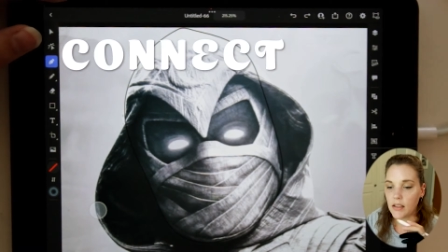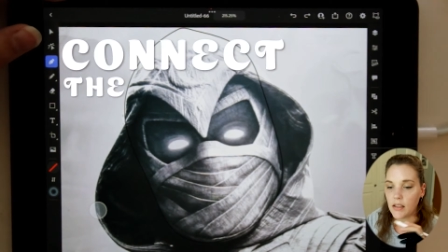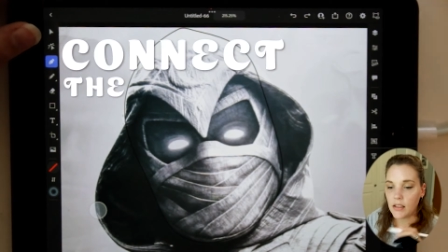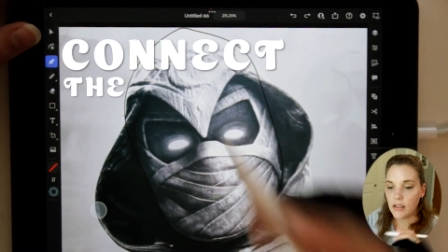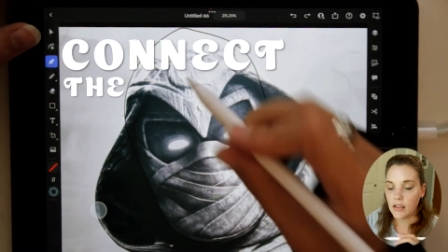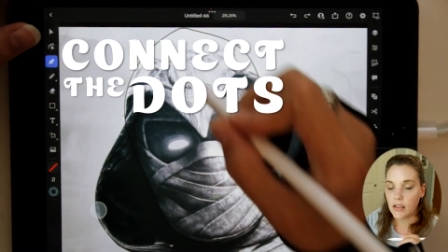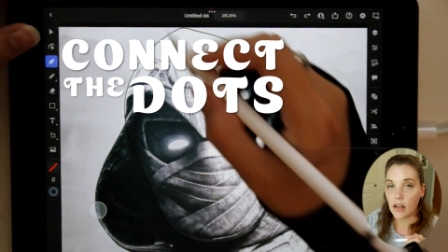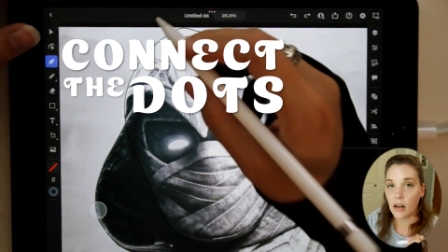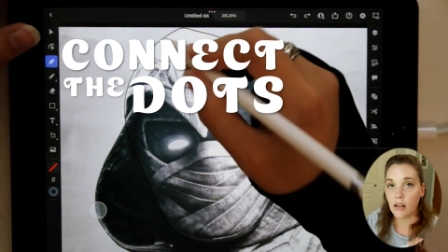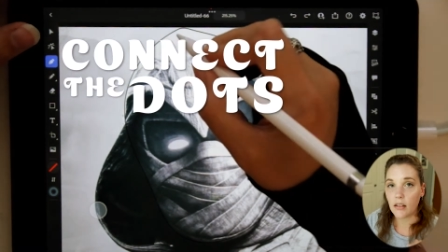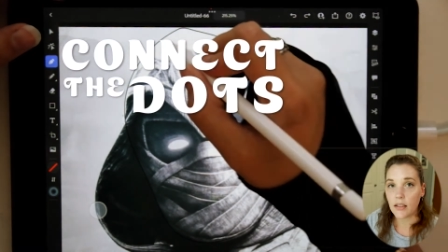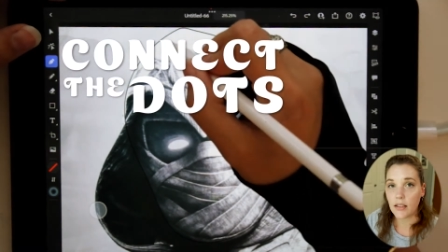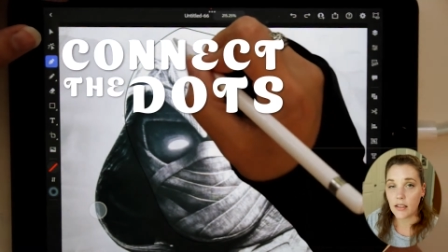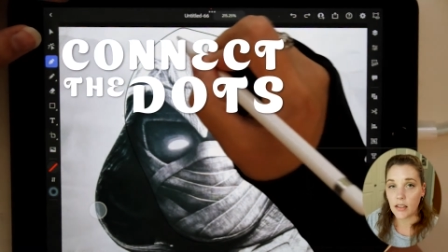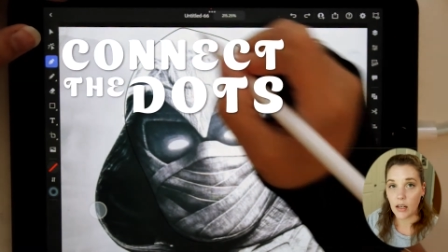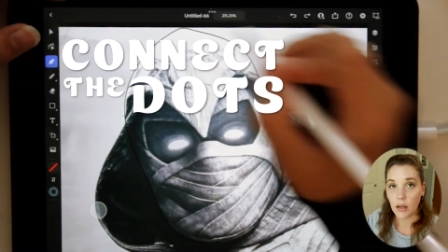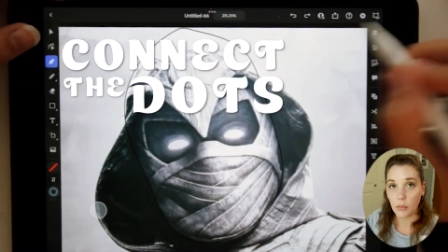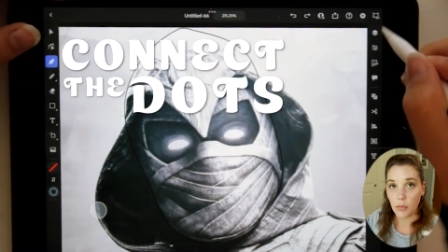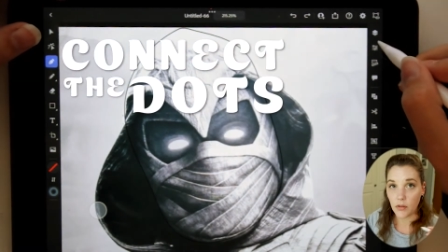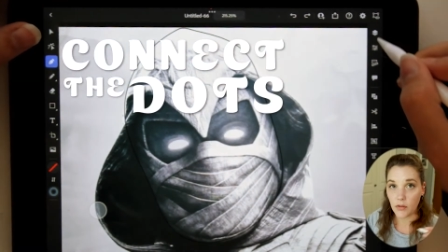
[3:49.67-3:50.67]
the dots
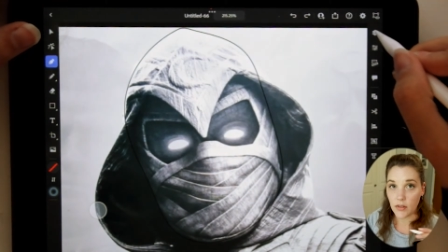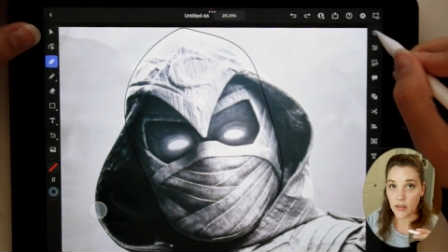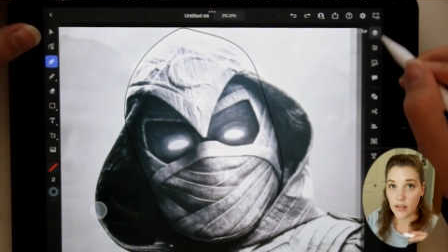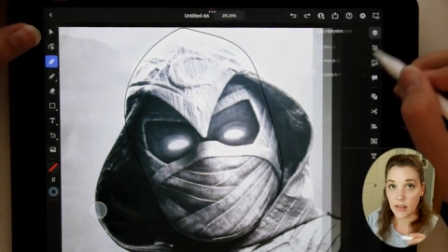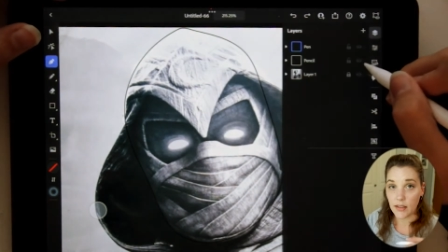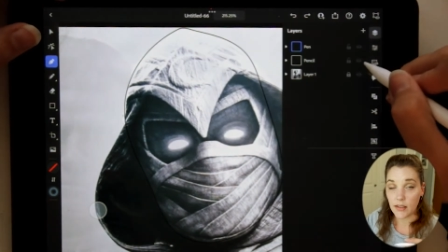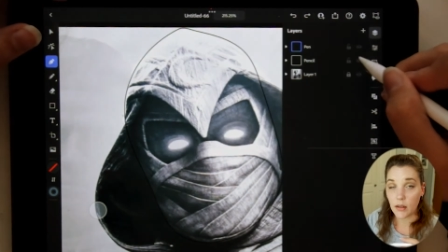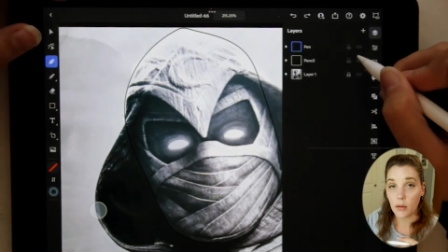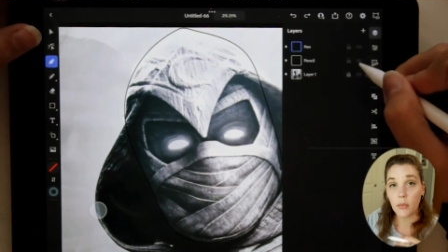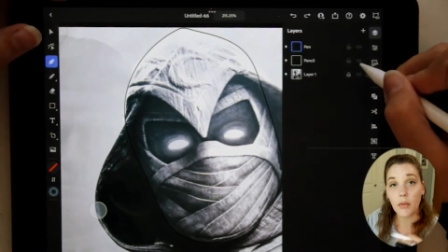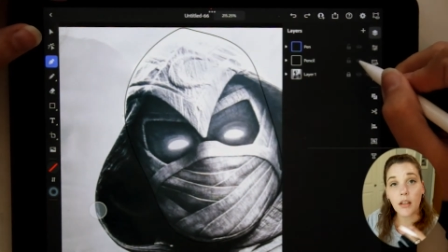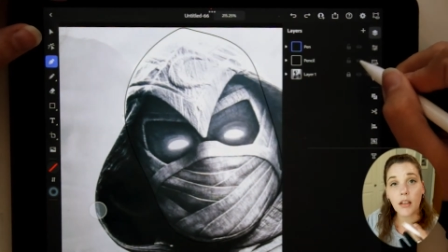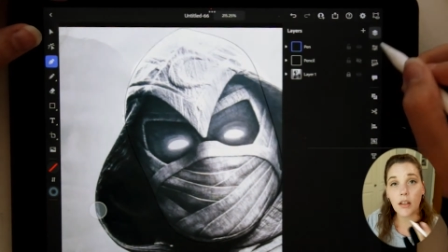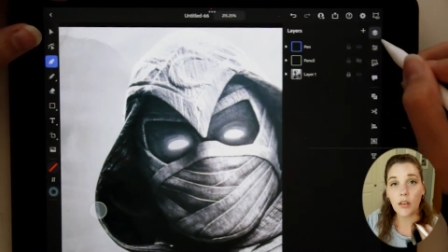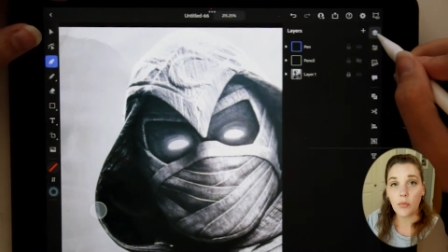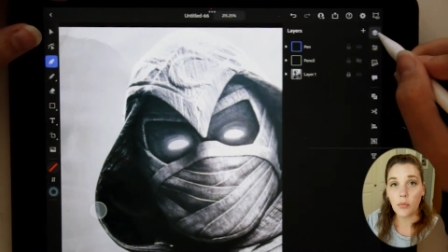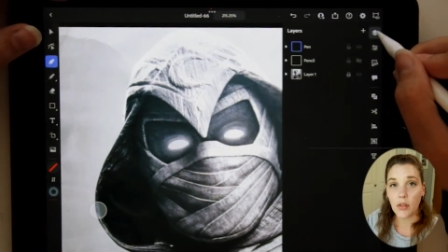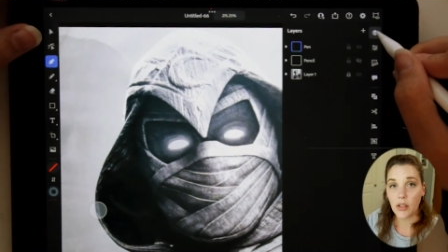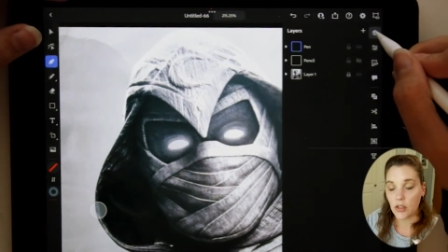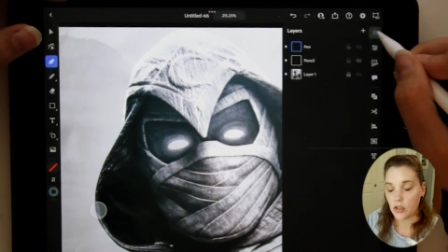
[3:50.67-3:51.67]
type of system, like
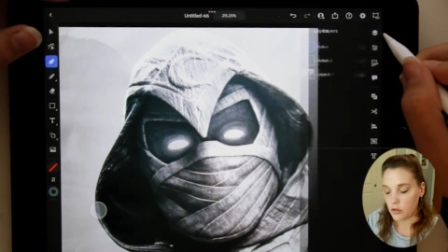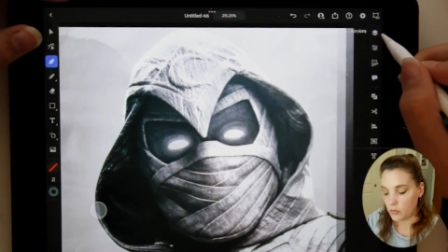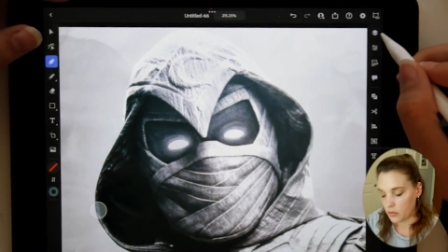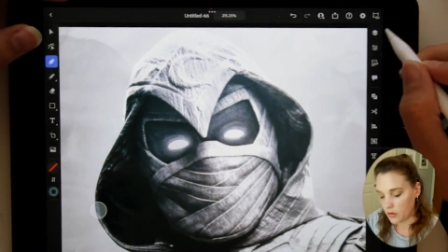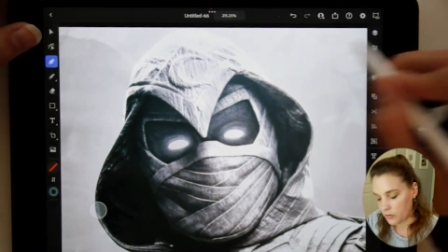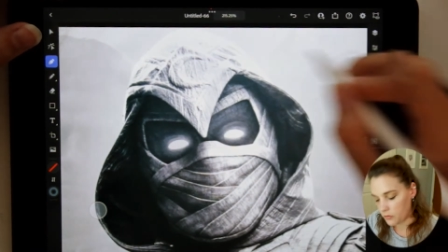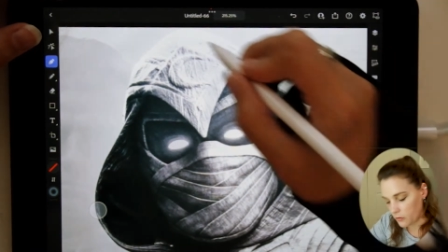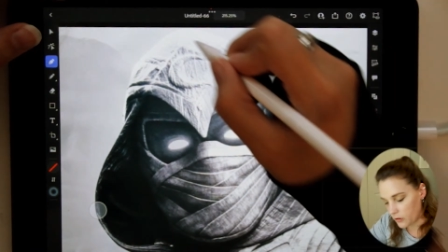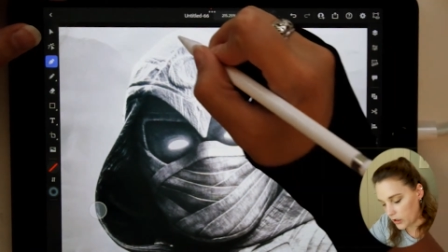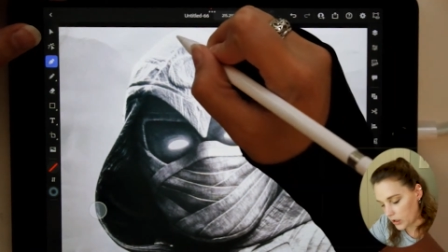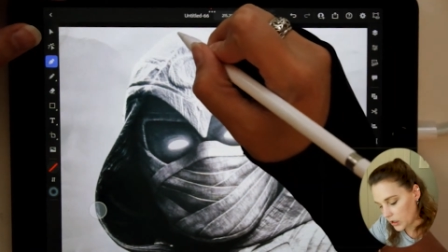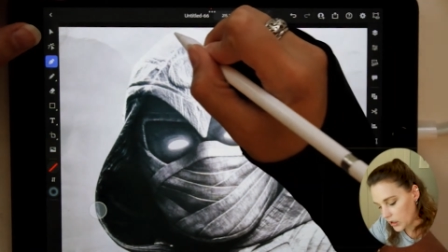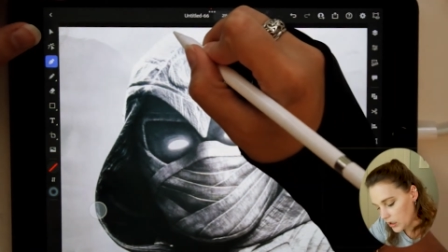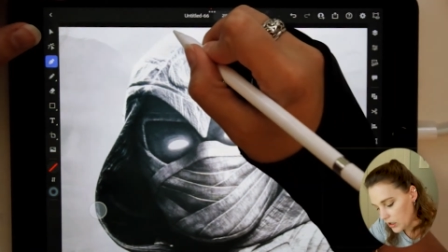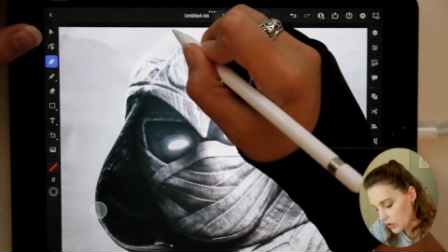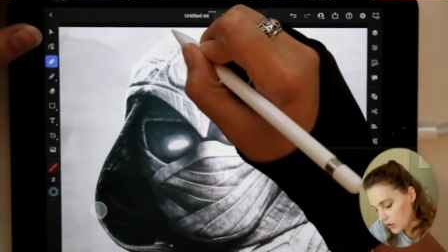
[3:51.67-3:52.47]
I've mentioned before.